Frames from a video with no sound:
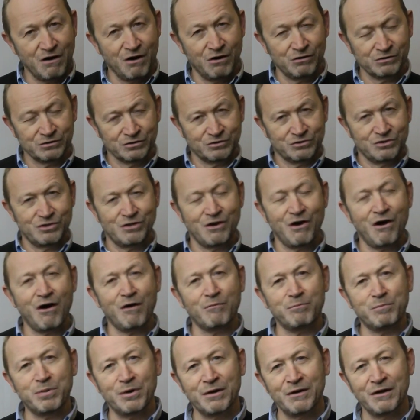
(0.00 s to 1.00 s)
on
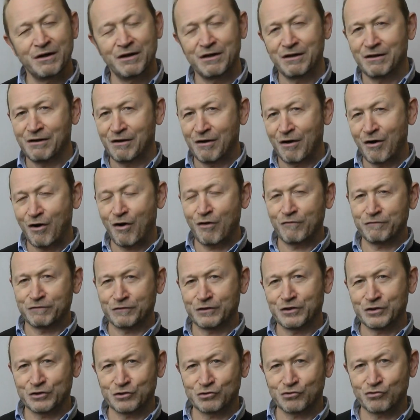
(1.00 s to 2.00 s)
top of
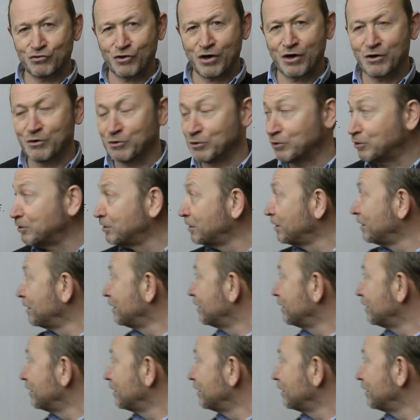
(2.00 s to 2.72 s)
control.